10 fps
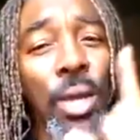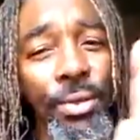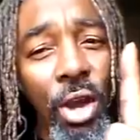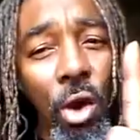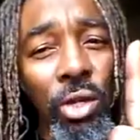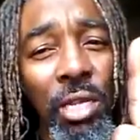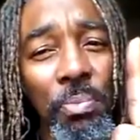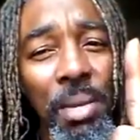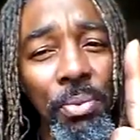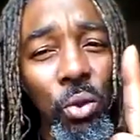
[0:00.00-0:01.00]
We are the only
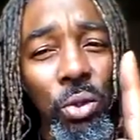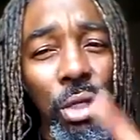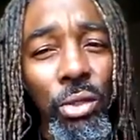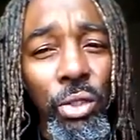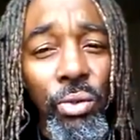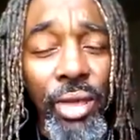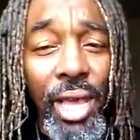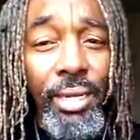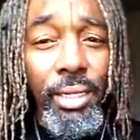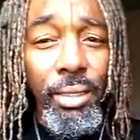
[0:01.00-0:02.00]
people who don't do
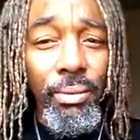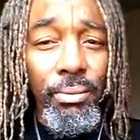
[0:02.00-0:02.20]
that.